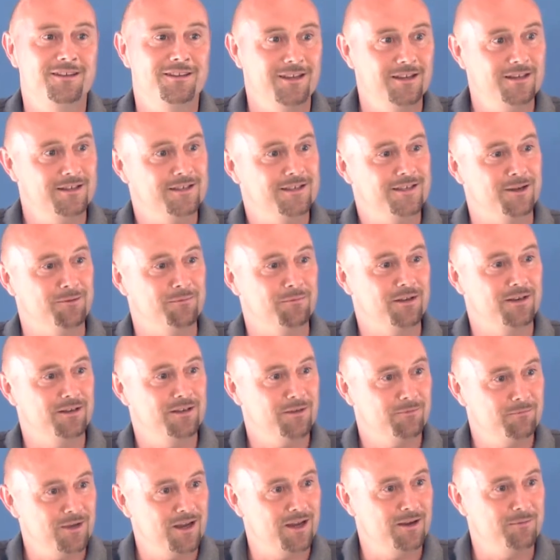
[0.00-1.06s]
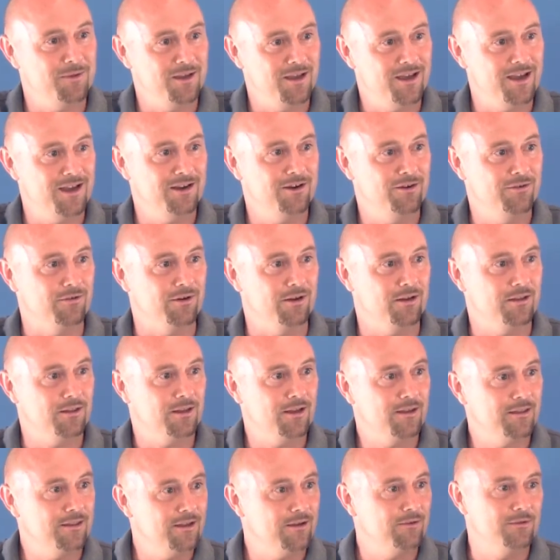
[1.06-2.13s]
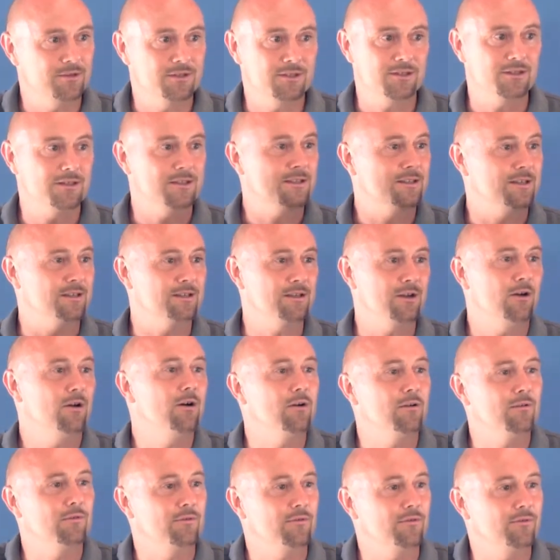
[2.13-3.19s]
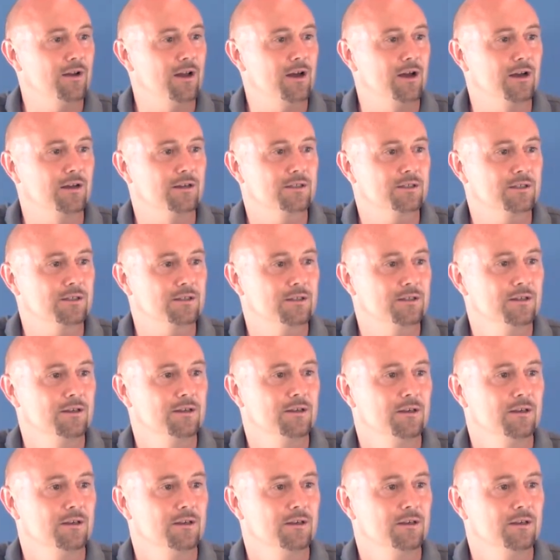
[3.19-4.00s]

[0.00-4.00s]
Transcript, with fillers: did something to make me angry, then there was just this hot flush,